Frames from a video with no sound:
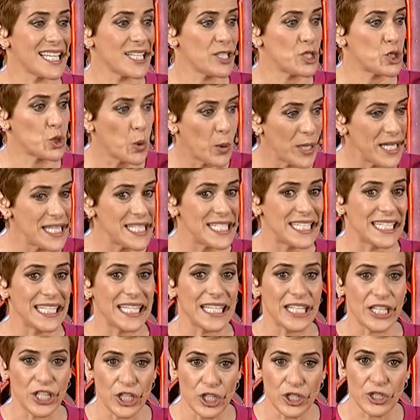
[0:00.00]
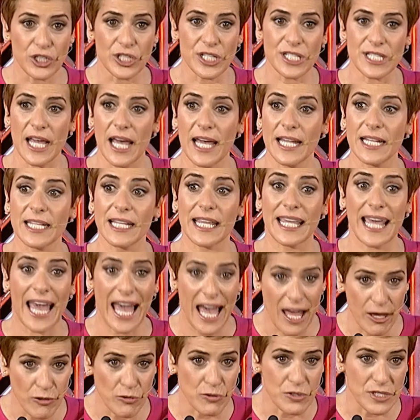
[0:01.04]
20 years and
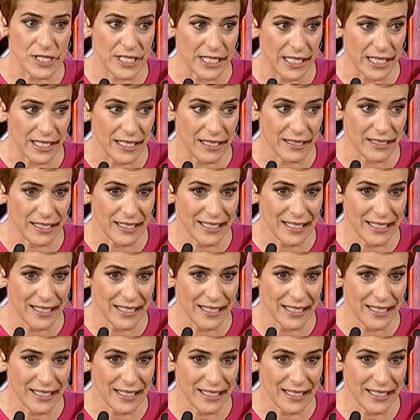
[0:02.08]
counting.